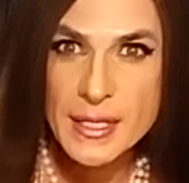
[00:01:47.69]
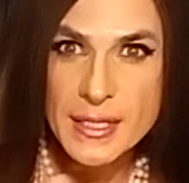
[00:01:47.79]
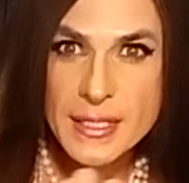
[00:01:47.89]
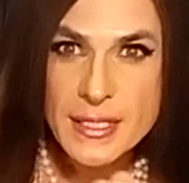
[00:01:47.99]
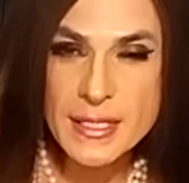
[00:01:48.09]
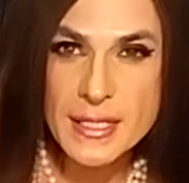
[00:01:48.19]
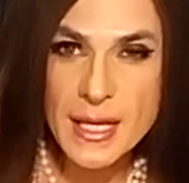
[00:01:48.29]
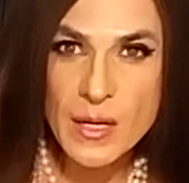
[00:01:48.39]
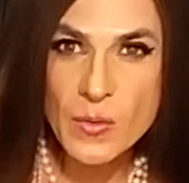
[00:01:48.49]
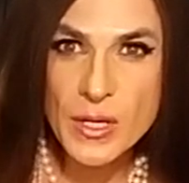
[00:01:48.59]

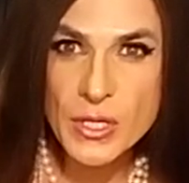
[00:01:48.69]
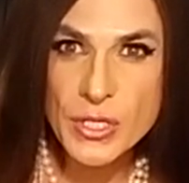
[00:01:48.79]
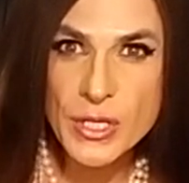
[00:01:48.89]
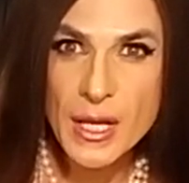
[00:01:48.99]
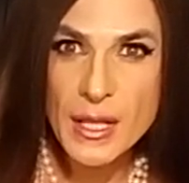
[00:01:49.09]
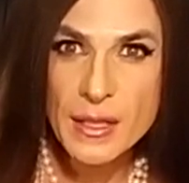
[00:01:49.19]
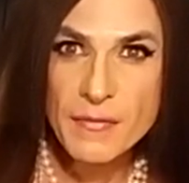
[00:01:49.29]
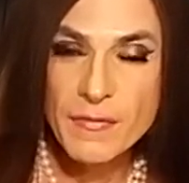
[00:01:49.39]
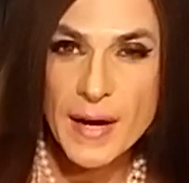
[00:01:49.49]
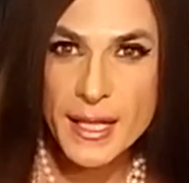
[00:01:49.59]
distinguish the
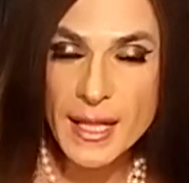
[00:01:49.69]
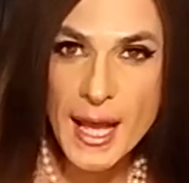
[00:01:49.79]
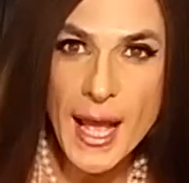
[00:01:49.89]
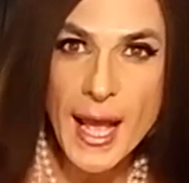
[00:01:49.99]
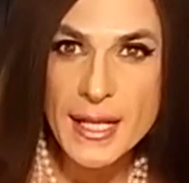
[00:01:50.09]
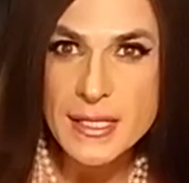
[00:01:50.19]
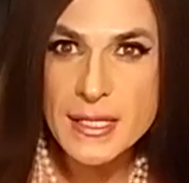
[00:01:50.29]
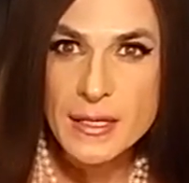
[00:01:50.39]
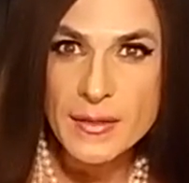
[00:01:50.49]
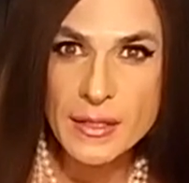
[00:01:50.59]
fine lines,
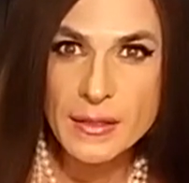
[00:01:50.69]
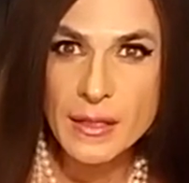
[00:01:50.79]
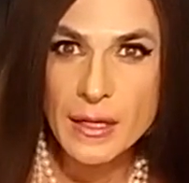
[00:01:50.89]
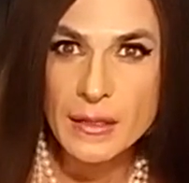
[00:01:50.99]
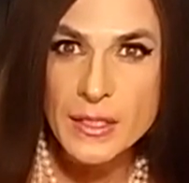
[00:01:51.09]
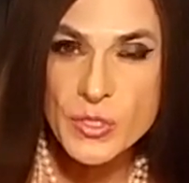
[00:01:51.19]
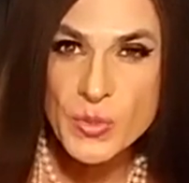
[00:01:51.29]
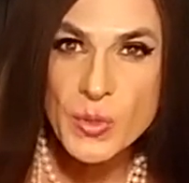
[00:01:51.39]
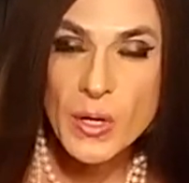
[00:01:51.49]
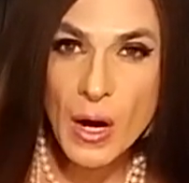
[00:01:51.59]
the, the, the, the
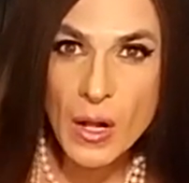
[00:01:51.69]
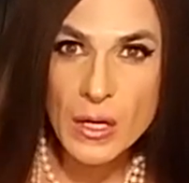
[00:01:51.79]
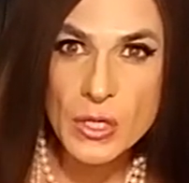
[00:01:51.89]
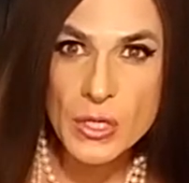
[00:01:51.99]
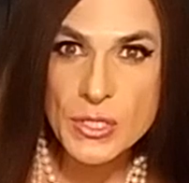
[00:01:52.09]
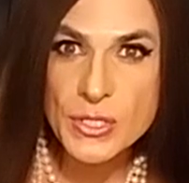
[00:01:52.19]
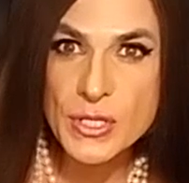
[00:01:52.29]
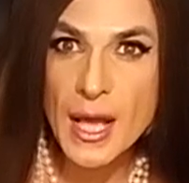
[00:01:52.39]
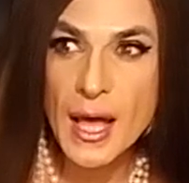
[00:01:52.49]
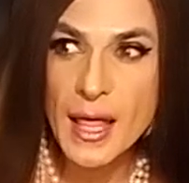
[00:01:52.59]
true colors,
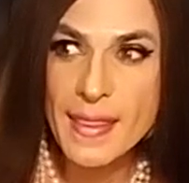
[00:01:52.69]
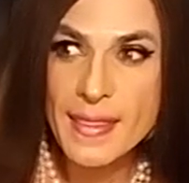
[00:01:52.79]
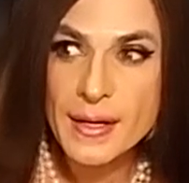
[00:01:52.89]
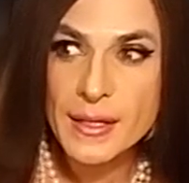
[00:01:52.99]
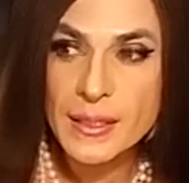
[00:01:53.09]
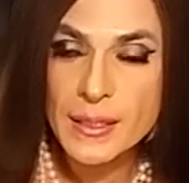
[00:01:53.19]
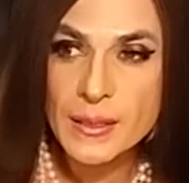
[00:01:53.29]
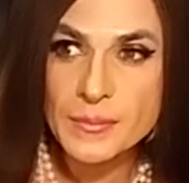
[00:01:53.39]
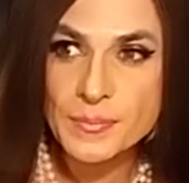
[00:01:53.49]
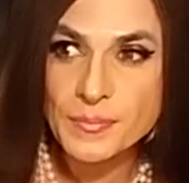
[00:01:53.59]

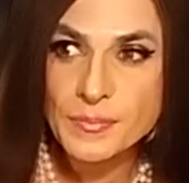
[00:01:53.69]
the,